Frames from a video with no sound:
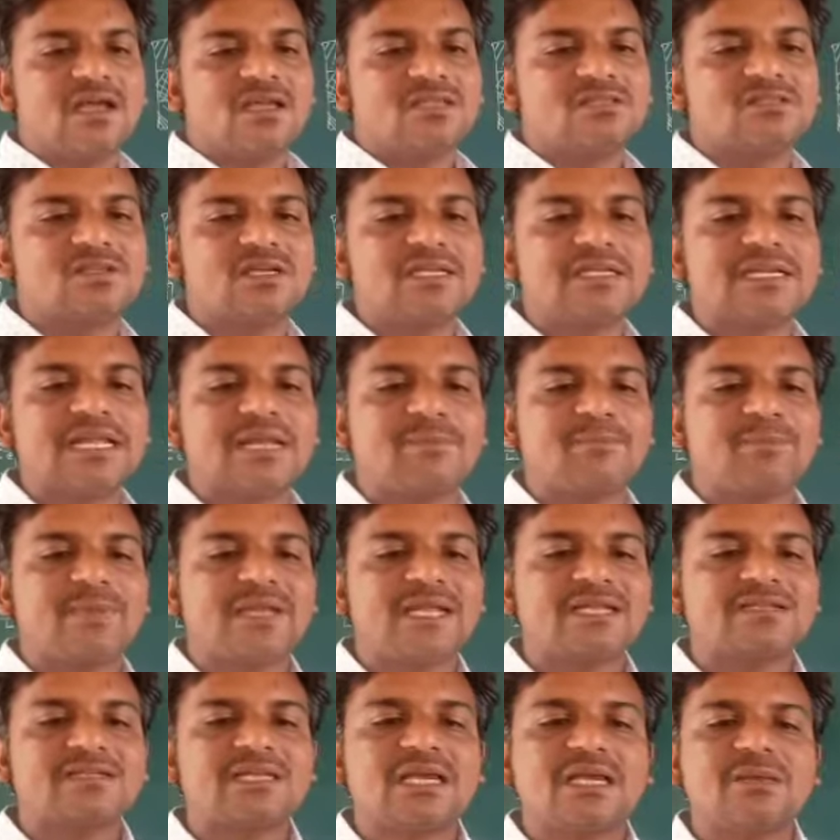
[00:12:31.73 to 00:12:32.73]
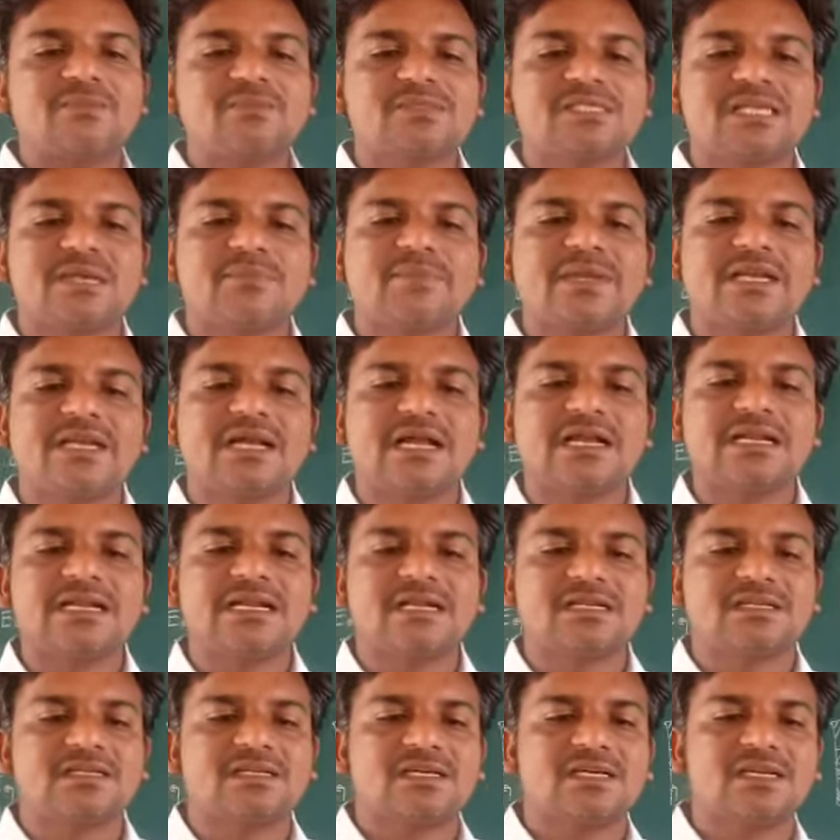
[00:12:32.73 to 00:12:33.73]
So in a P-type
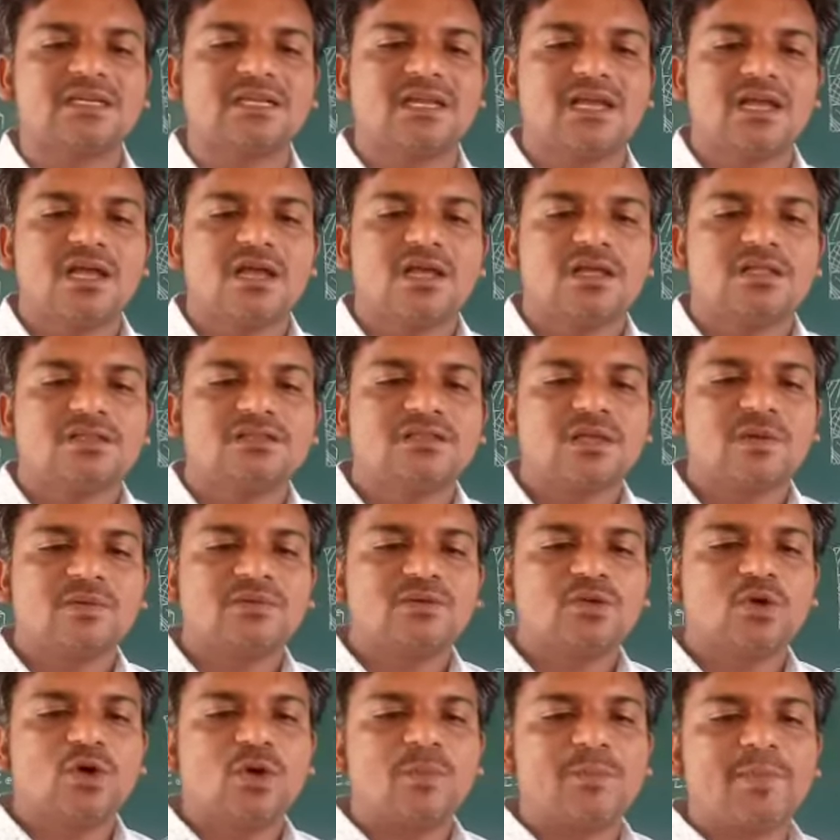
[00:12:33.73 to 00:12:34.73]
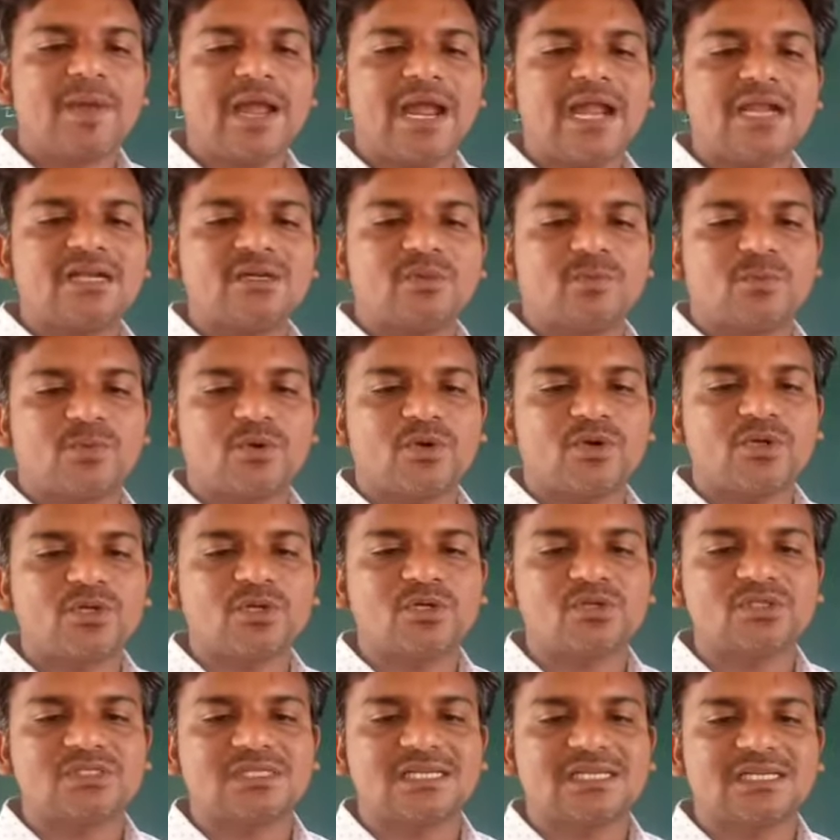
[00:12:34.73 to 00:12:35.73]
semiconductor, the dopant
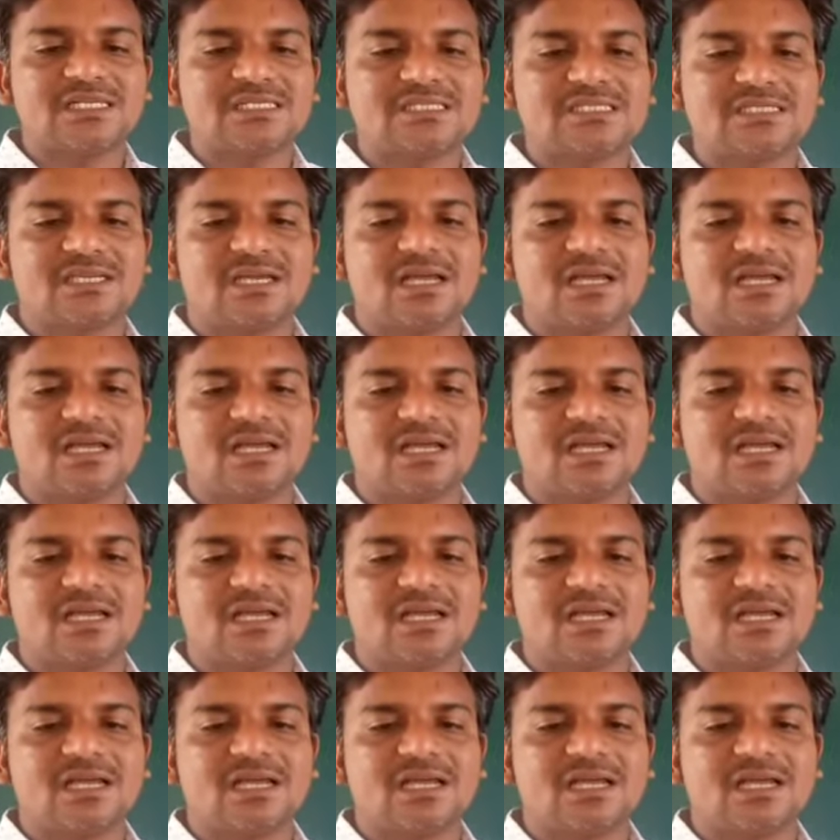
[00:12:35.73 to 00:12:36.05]
produces